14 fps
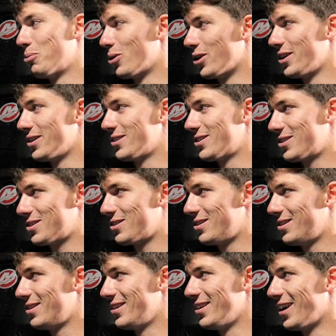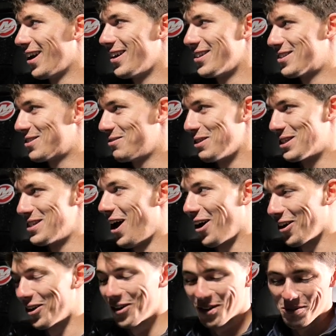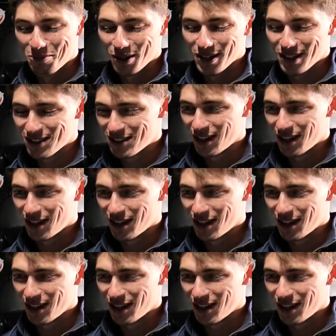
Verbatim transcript: but it's yeah, it's it's not good, but it.